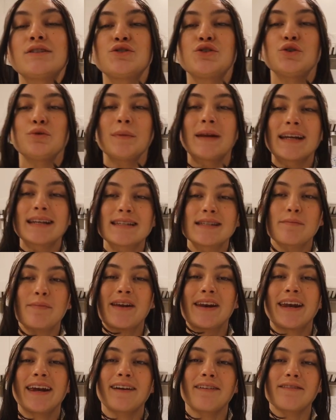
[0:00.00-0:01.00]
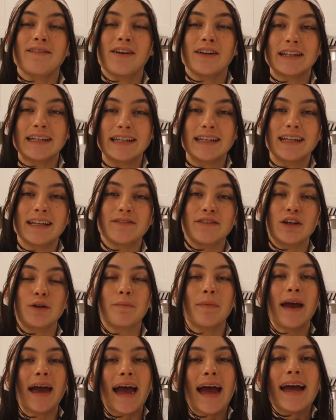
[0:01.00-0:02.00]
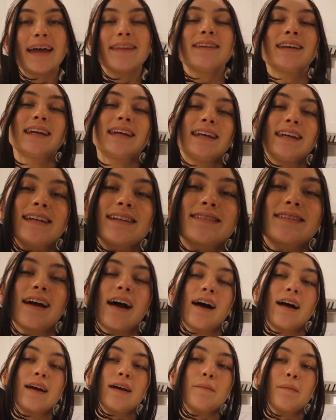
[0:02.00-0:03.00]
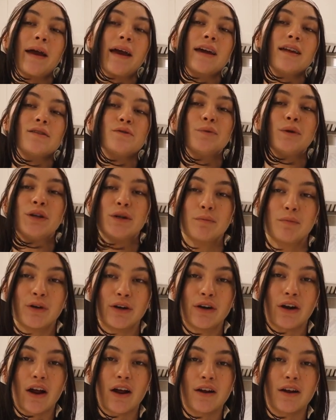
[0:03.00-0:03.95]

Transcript: 2 minutes depending on the heat of your pan, the heating time, and when you put it